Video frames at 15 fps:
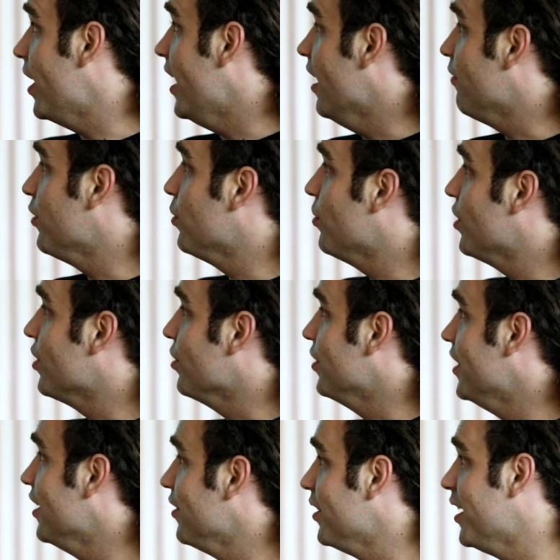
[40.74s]
by everyone or
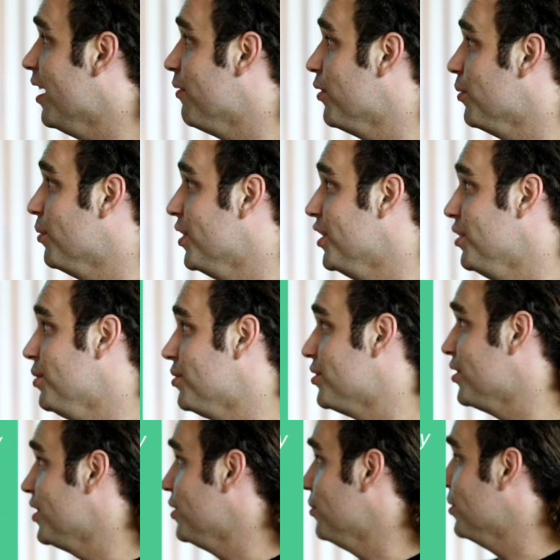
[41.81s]
nearly everyone,
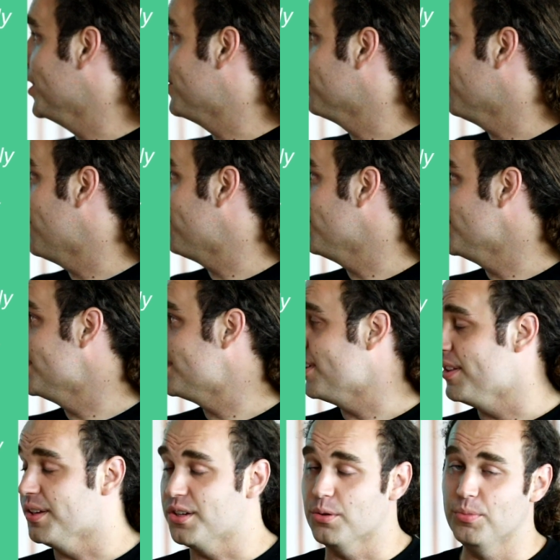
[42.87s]
usually with reference to
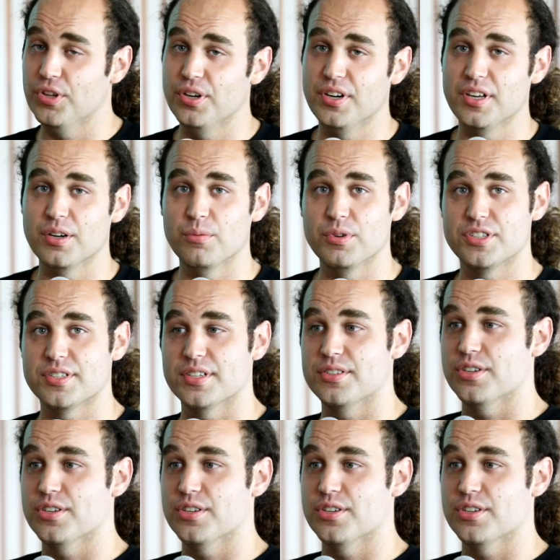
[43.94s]
the community in which the